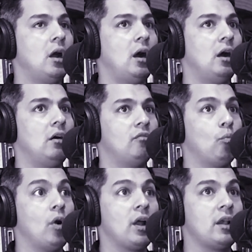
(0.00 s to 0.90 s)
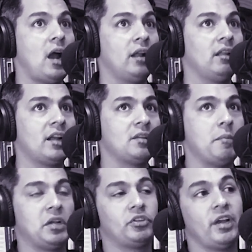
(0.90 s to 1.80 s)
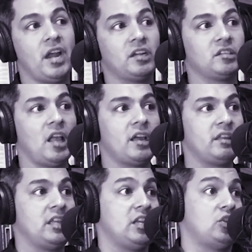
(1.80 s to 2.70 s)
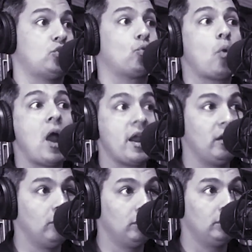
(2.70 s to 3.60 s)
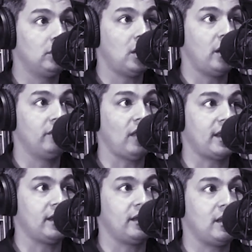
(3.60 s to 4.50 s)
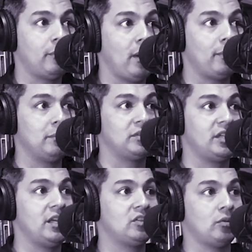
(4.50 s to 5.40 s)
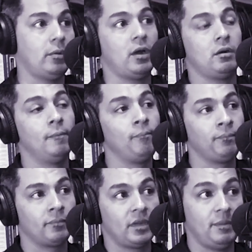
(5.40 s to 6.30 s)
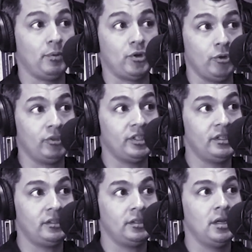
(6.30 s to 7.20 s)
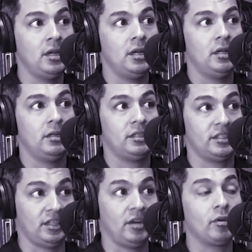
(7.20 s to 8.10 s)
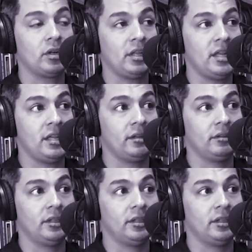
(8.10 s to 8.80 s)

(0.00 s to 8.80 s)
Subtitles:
of what I'd like to mention as like the triangle of like a hip hop MC, to where he produces, he's lyrically